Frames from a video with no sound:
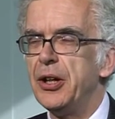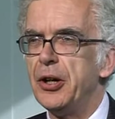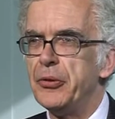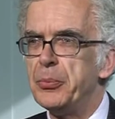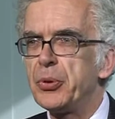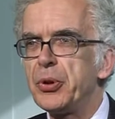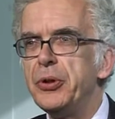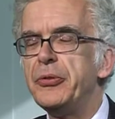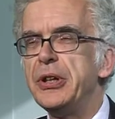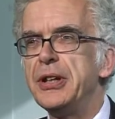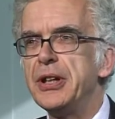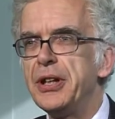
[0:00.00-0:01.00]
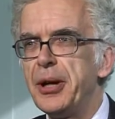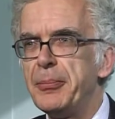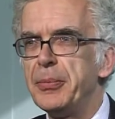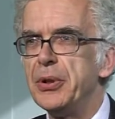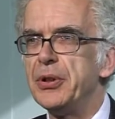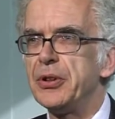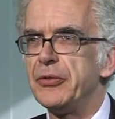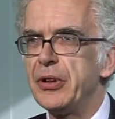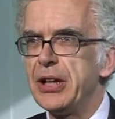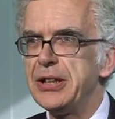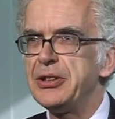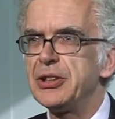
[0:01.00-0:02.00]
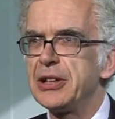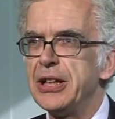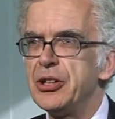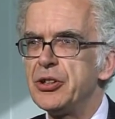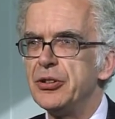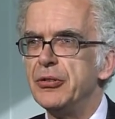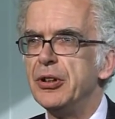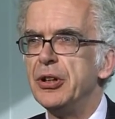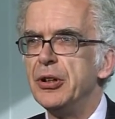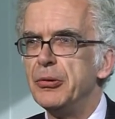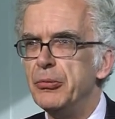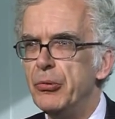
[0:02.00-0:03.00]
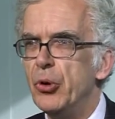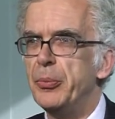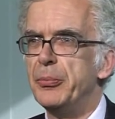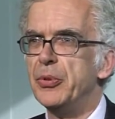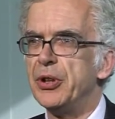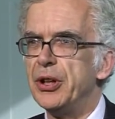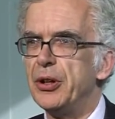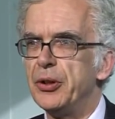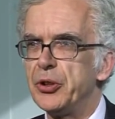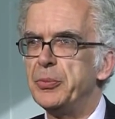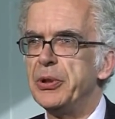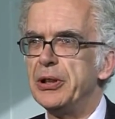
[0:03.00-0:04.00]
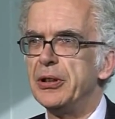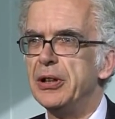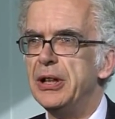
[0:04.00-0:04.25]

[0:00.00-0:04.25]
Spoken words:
of improving the numbers of isolation rooms in a hospital.